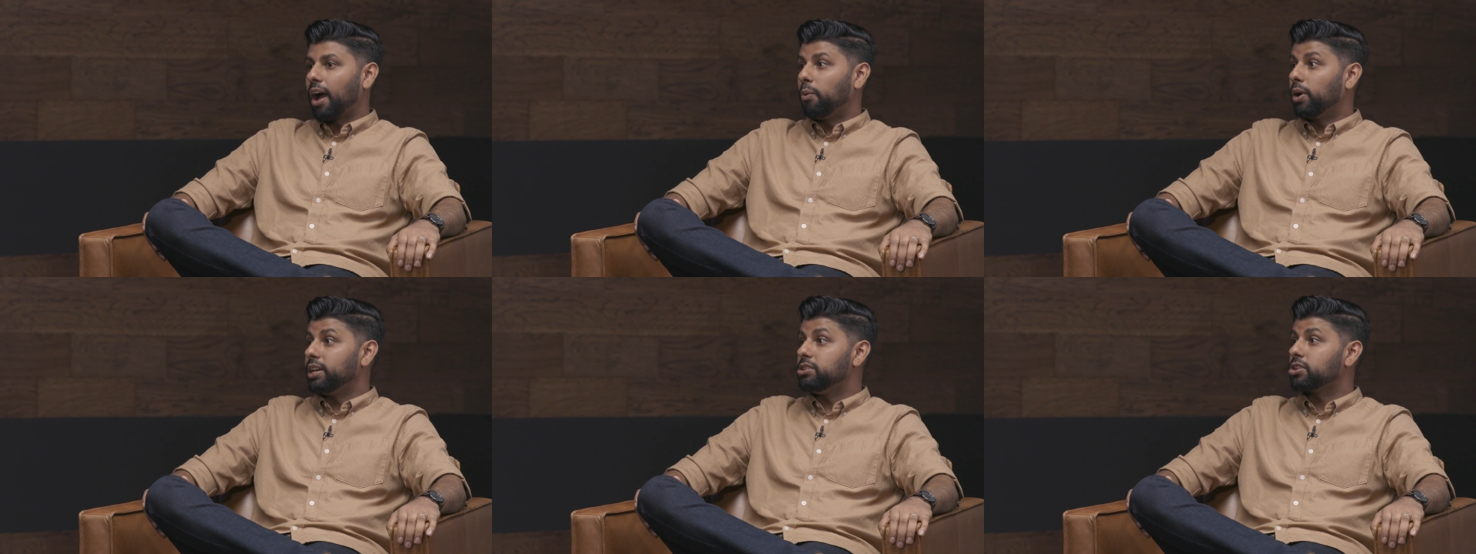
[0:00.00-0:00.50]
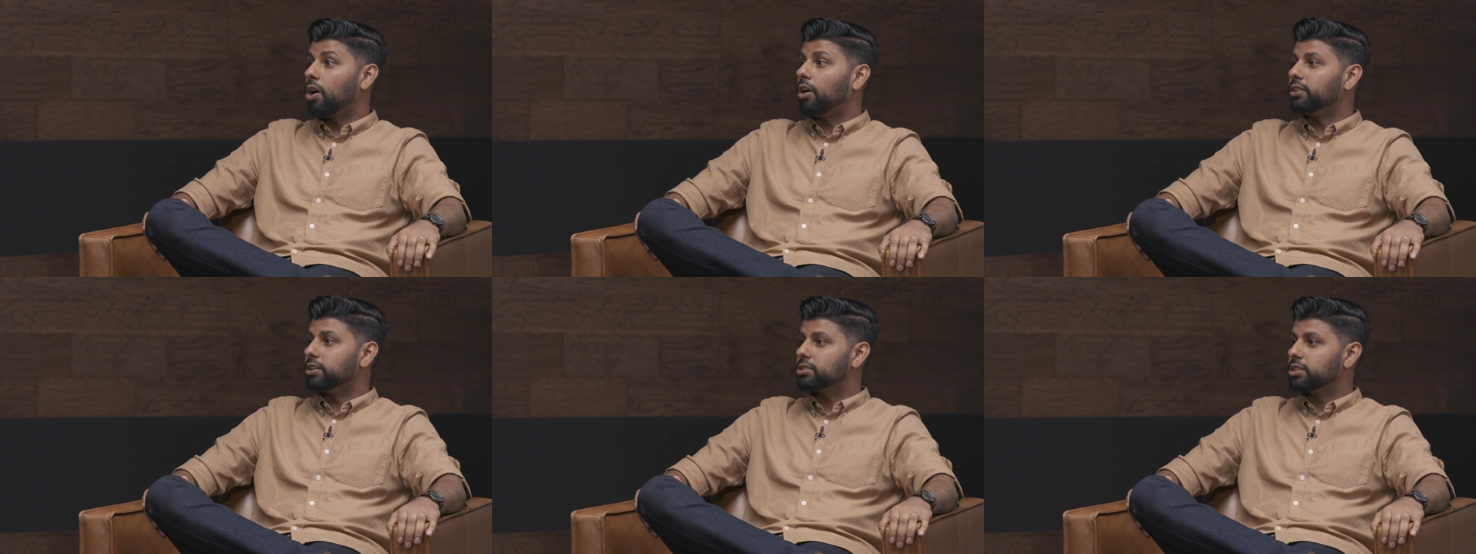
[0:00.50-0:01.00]
what He's
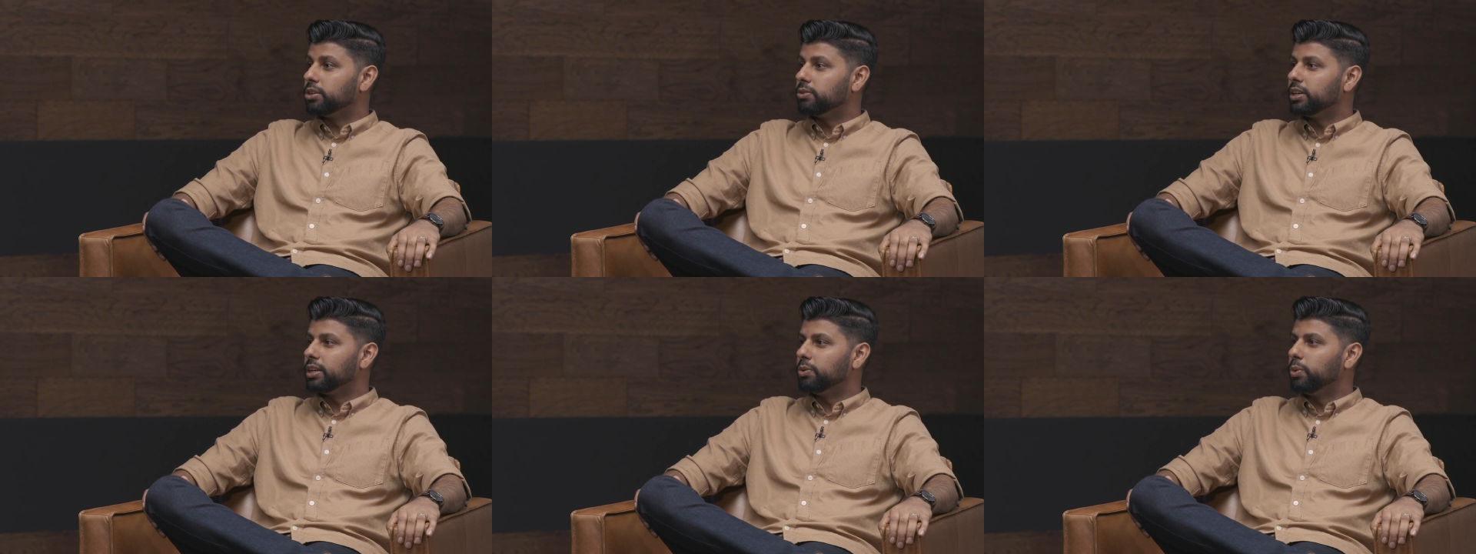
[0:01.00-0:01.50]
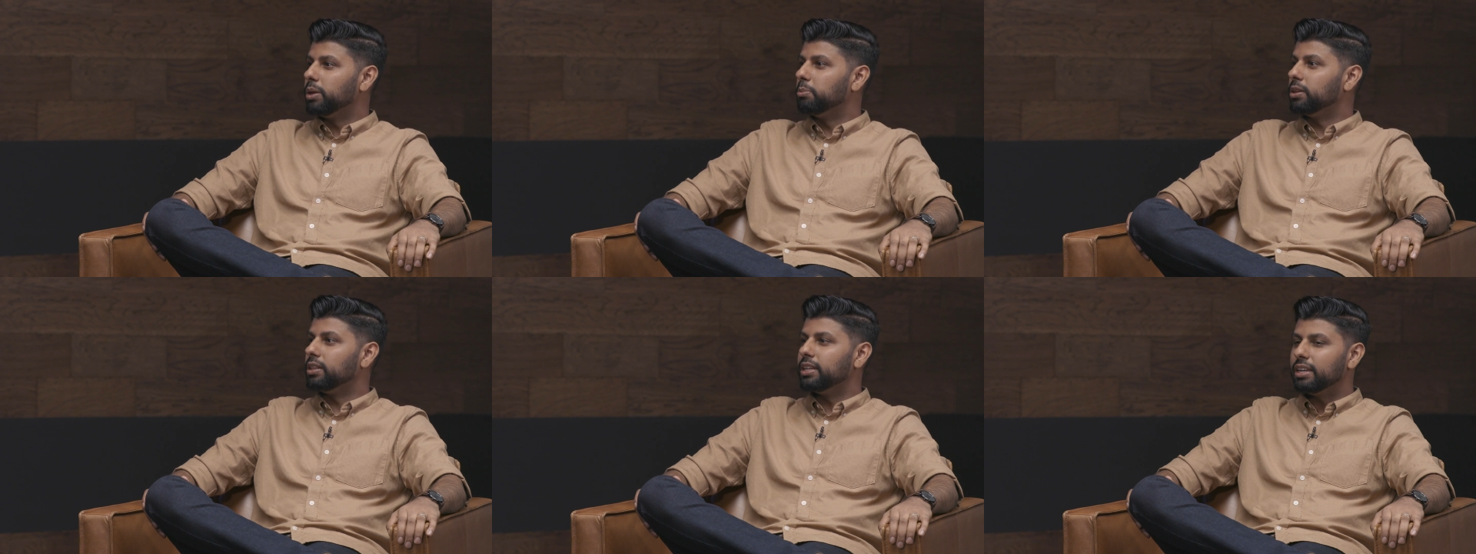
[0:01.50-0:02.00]
called us to. We
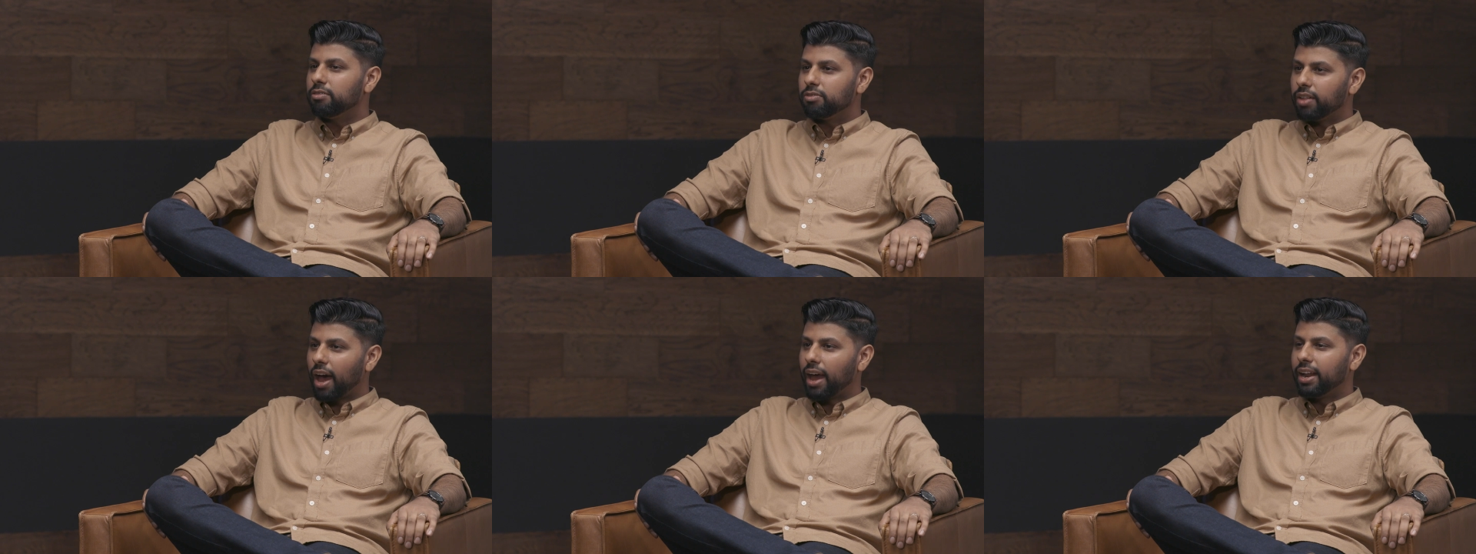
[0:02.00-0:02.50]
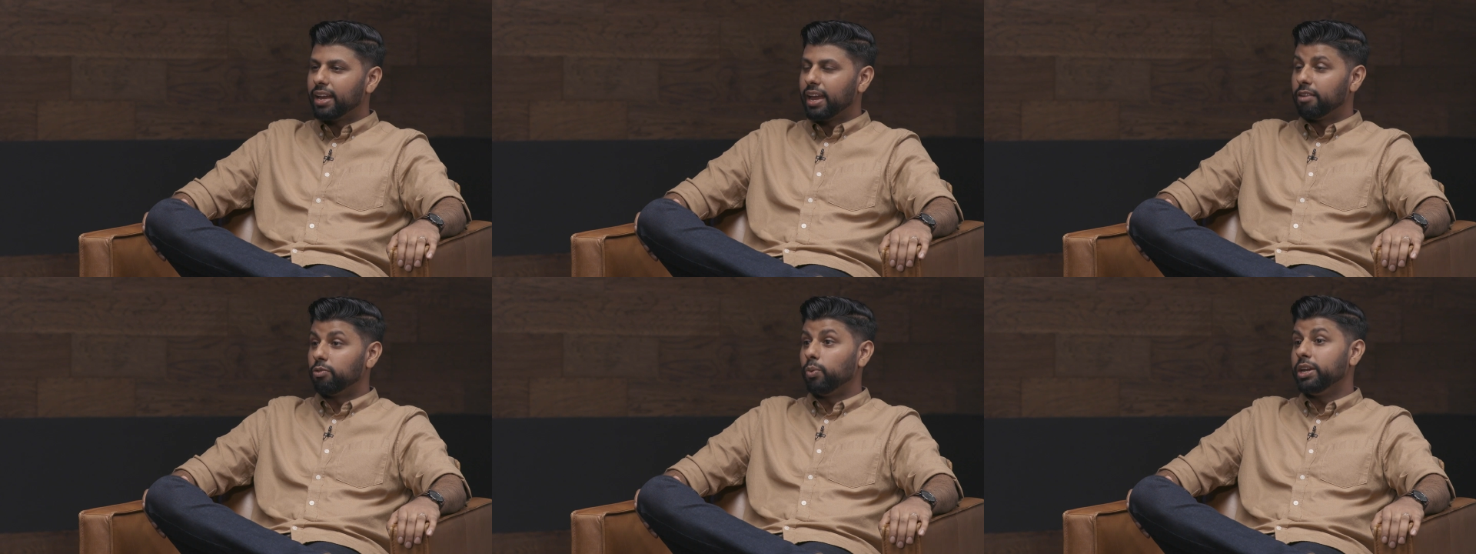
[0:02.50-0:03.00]
believe that
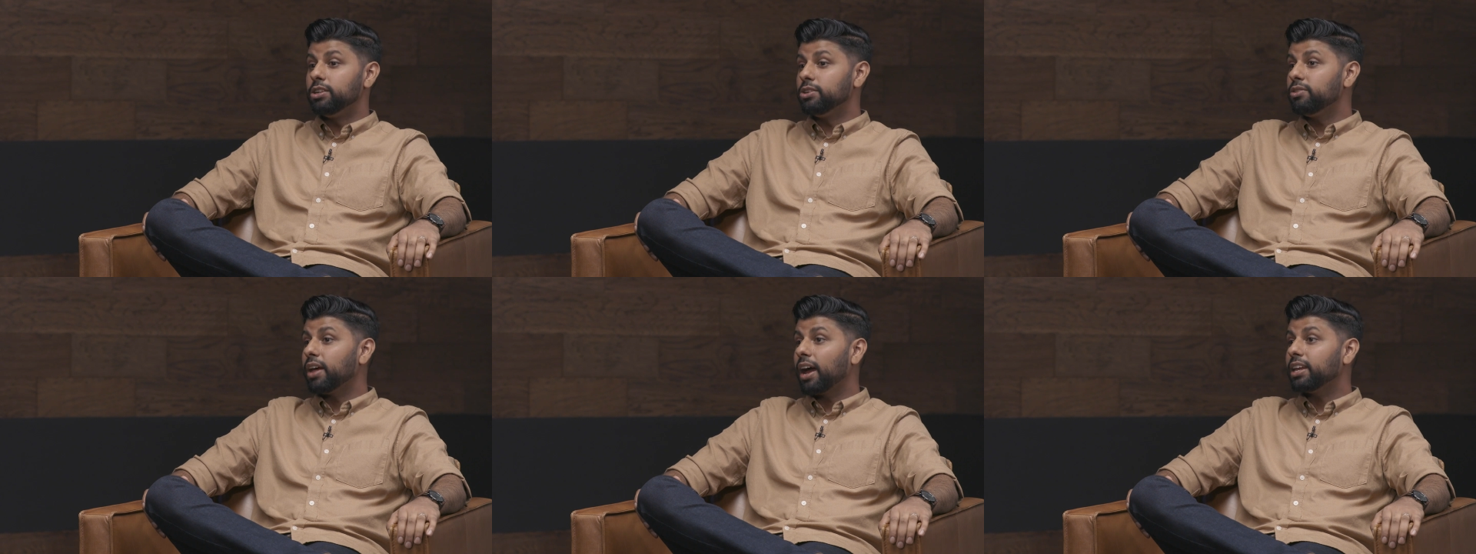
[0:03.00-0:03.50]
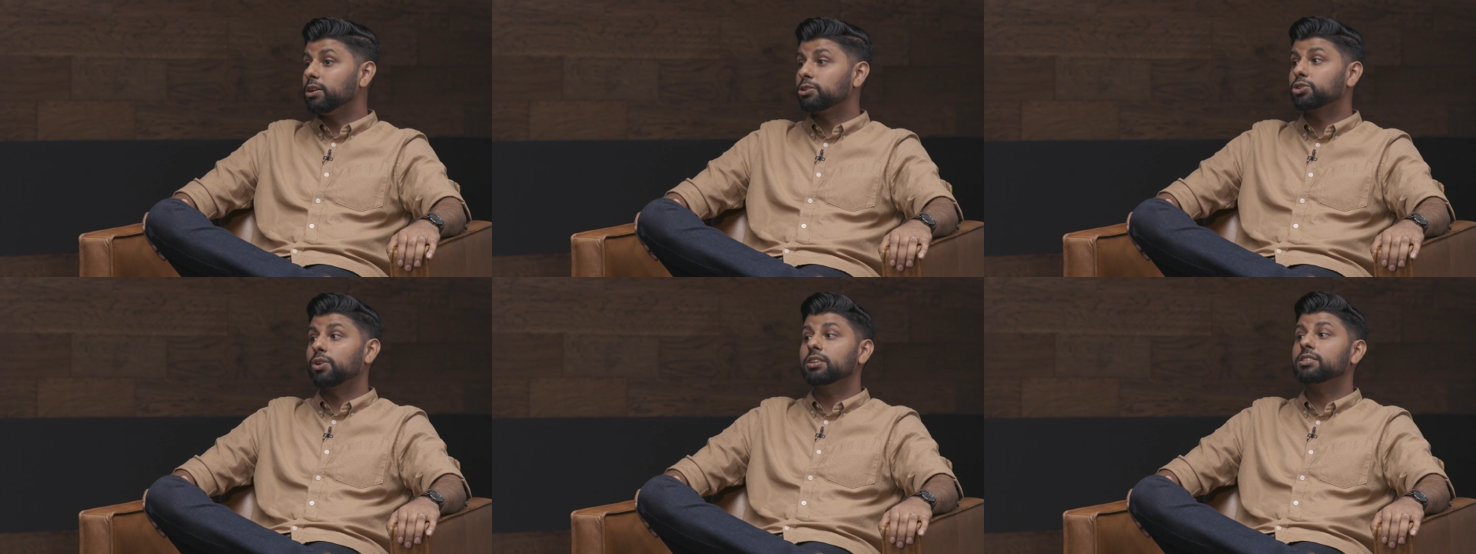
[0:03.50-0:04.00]
if we do that, He'll
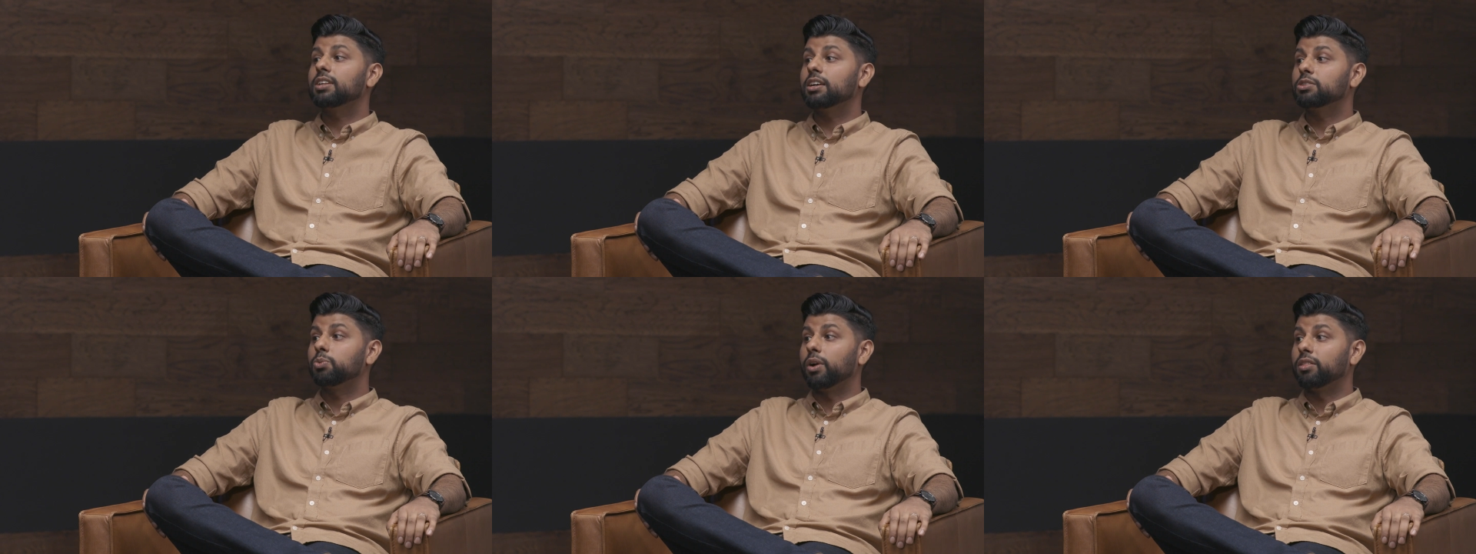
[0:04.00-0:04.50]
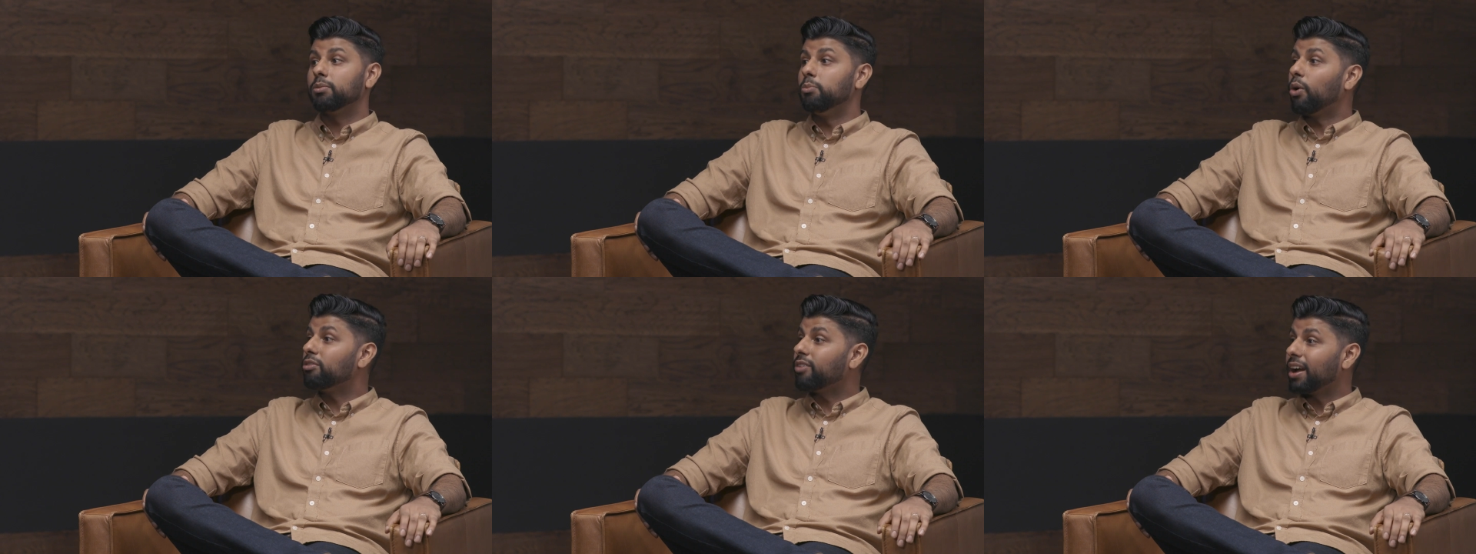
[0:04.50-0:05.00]
trust us with
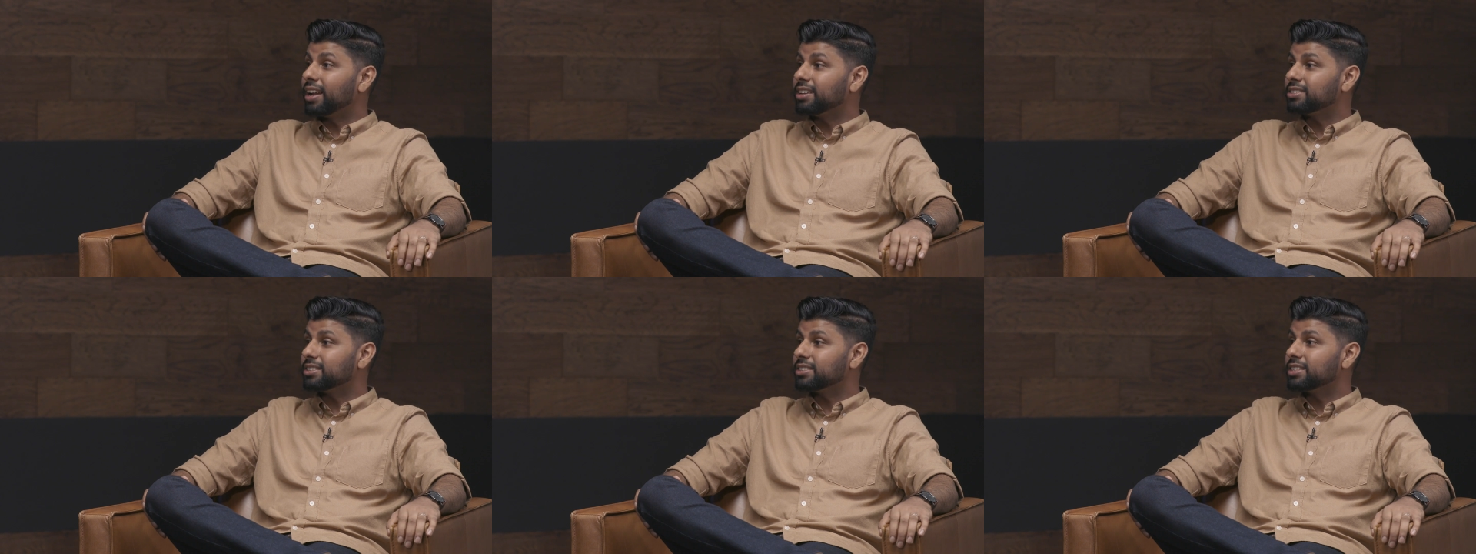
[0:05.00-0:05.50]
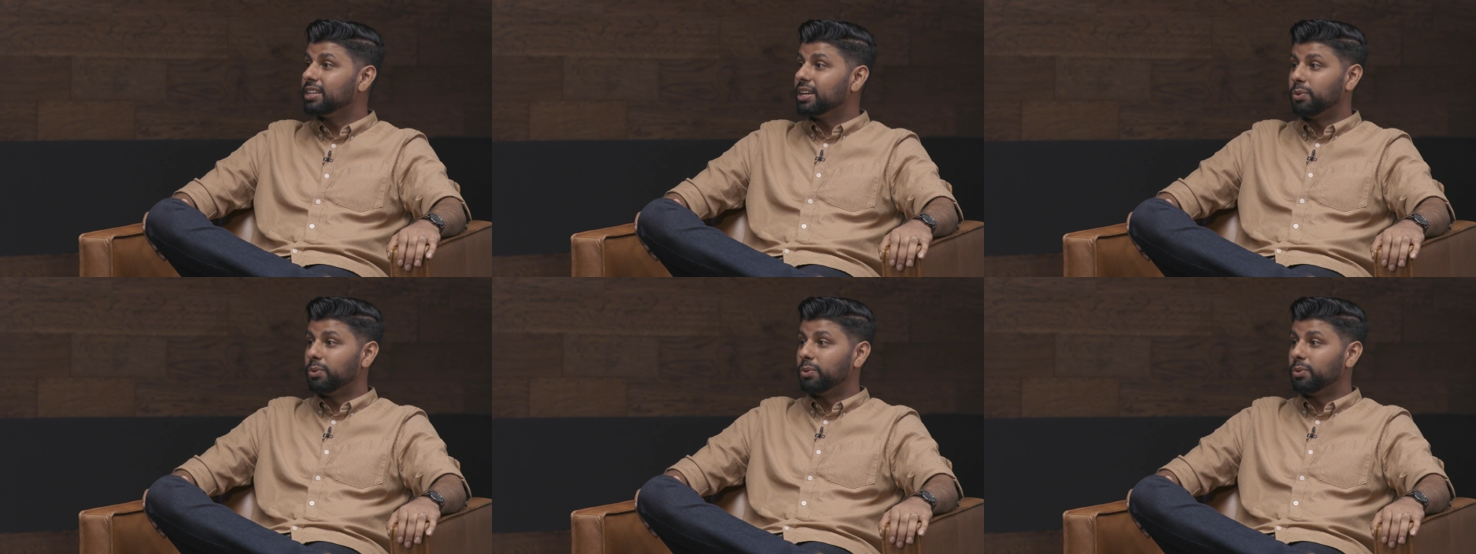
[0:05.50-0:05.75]
more finances.